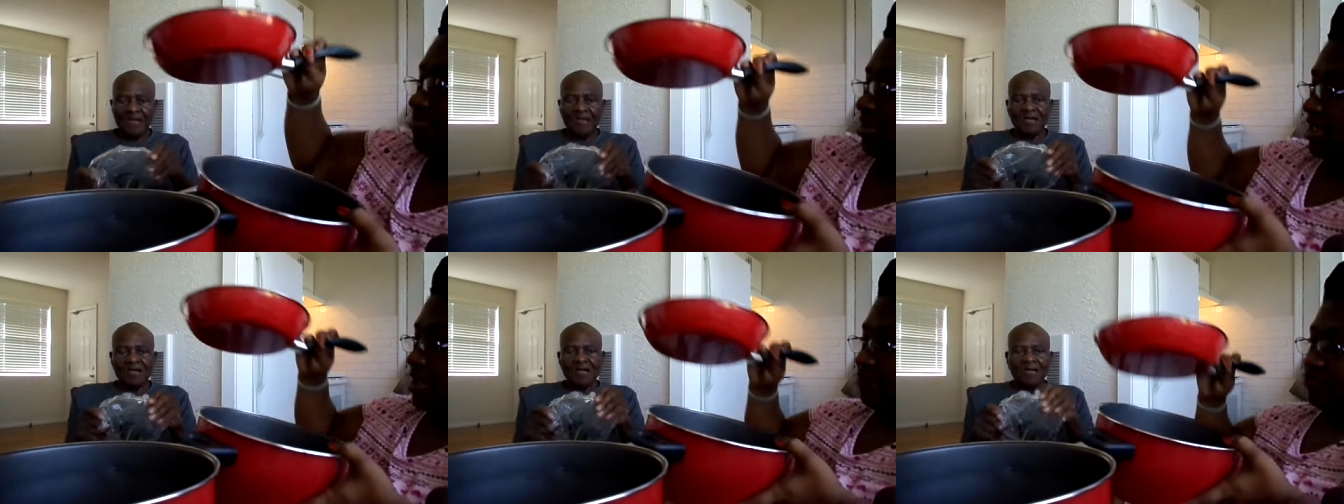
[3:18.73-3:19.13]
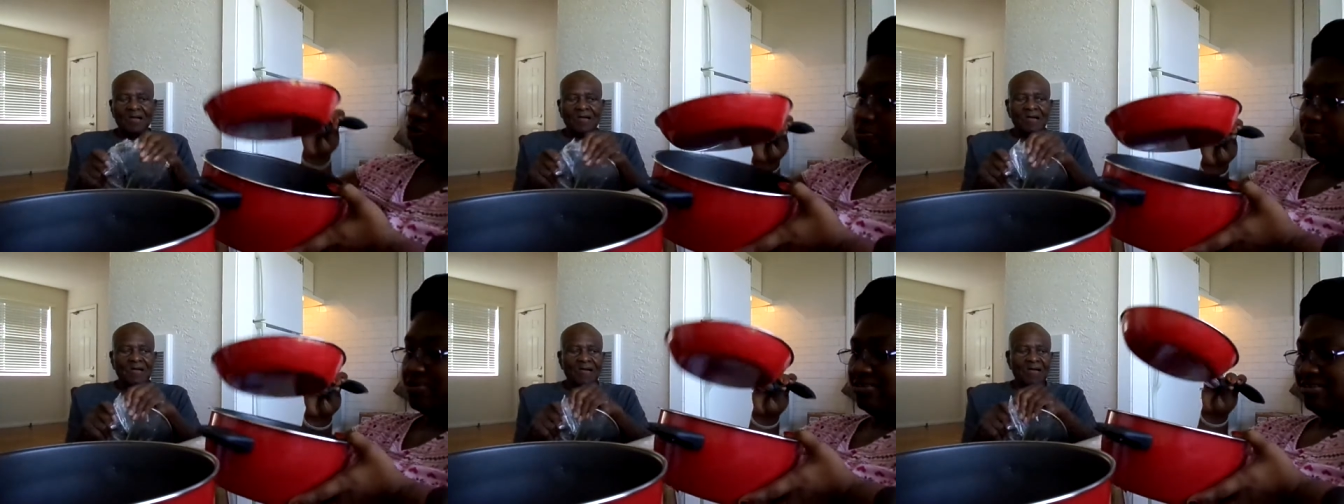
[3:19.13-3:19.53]
have you
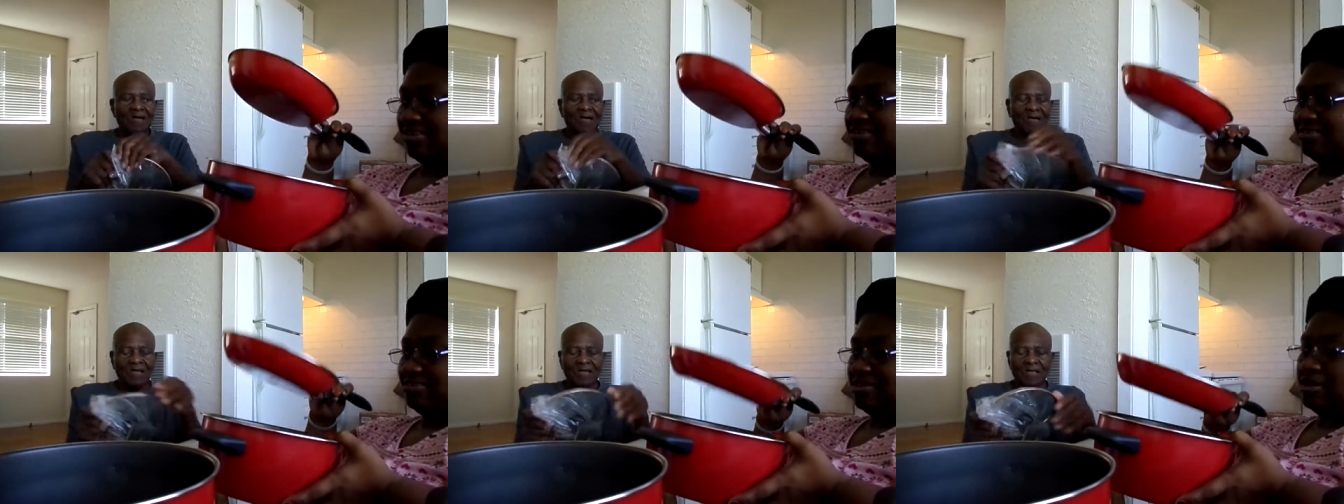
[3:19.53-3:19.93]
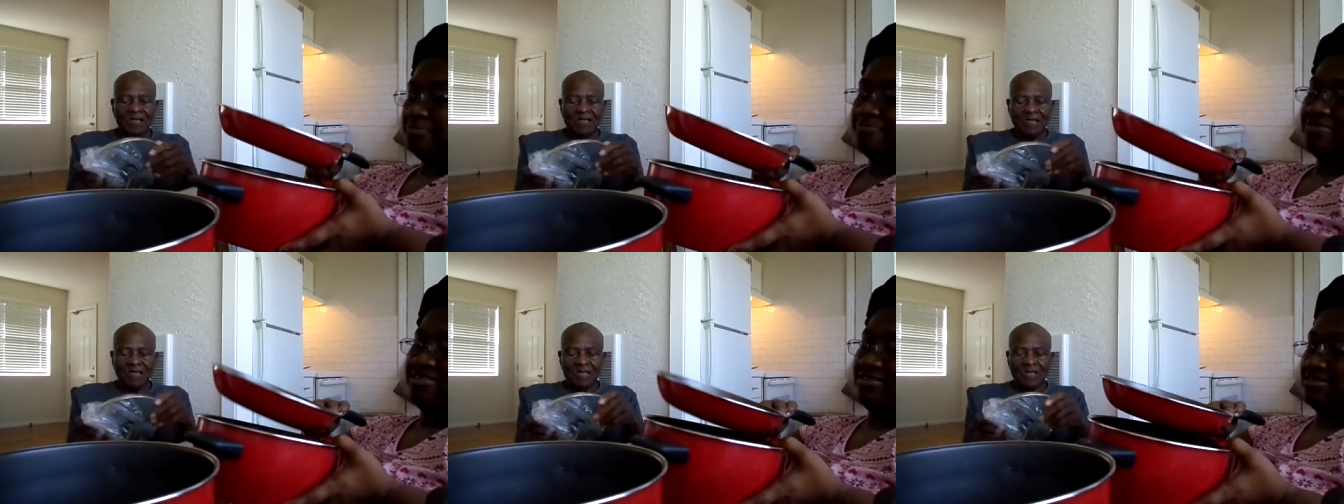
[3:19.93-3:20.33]
put these up?
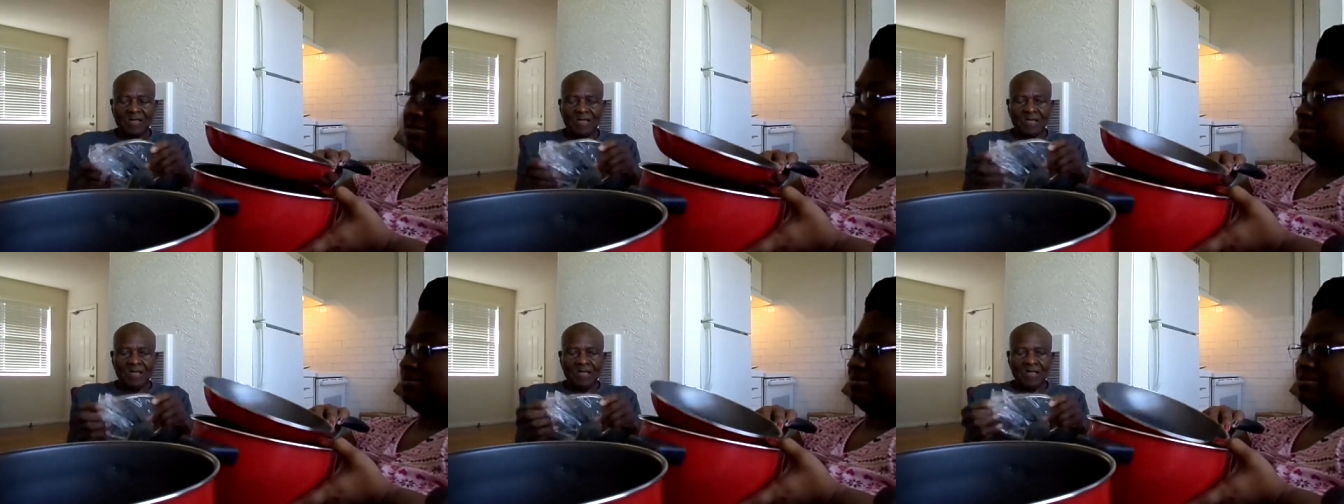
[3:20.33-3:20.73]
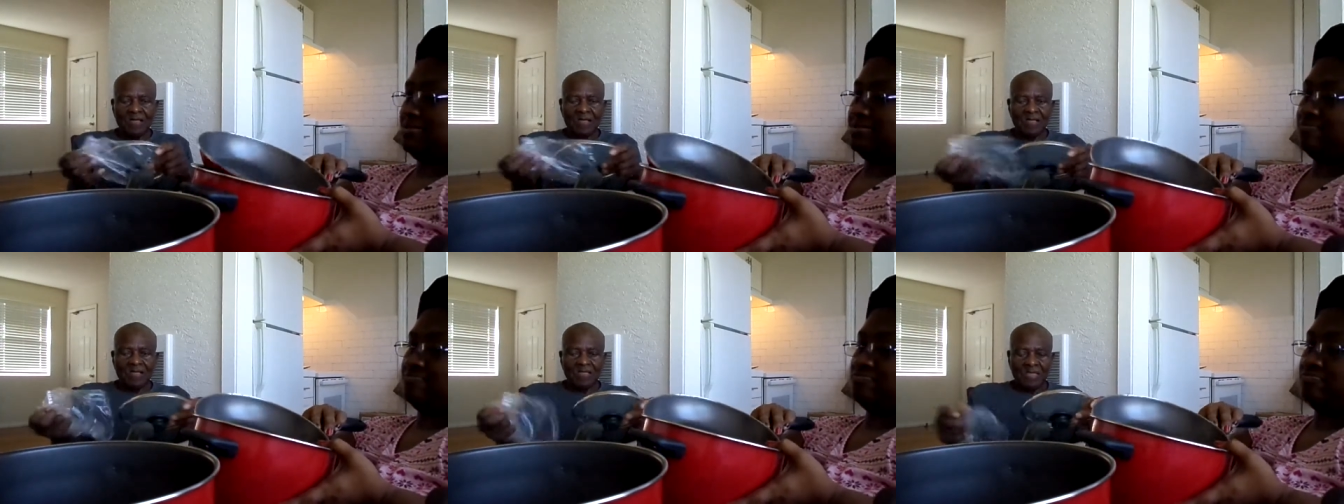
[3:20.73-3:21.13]

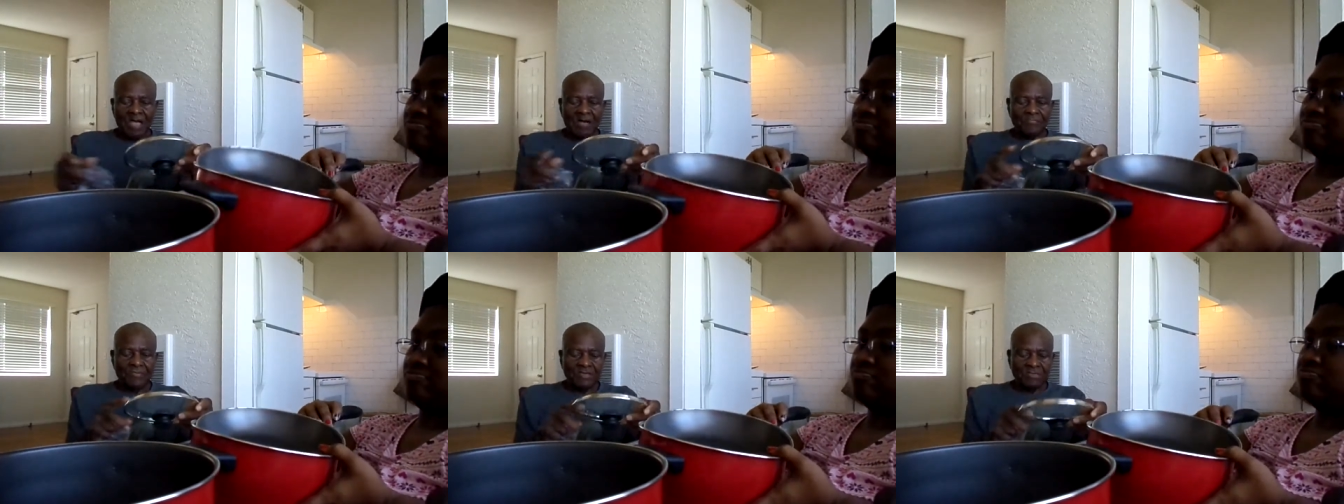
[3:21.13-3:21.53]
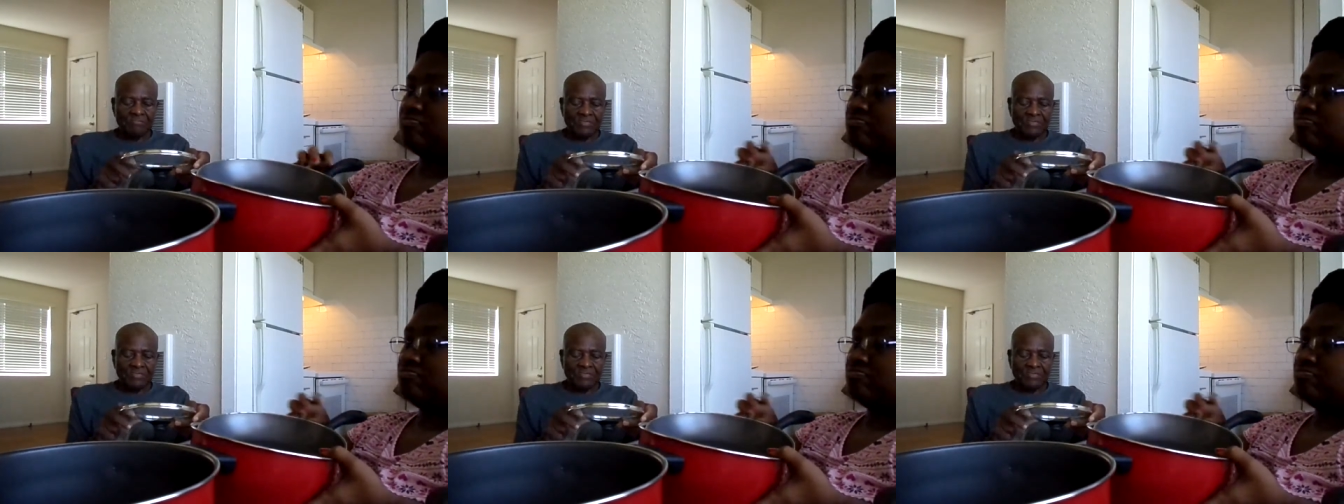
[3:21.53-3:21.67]
Yeah.